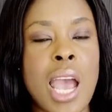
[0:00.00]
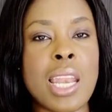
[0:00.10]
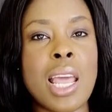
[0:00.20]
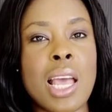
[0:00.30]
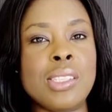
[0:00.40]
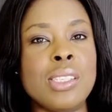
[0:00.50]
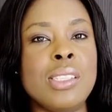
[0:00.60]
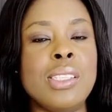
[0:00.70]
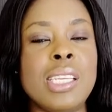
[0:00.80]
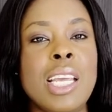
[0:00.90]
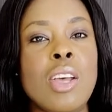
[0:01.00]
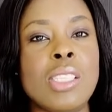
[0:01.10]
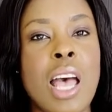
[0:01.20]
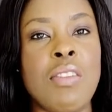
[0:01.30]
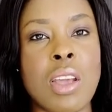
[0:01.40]
and as you can see, it
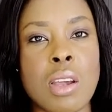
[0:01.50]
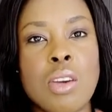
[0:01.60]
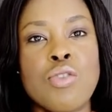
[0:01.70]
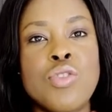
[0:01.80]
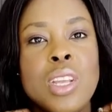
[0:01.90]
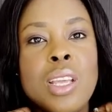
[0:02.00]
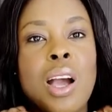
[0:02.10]
does have like a really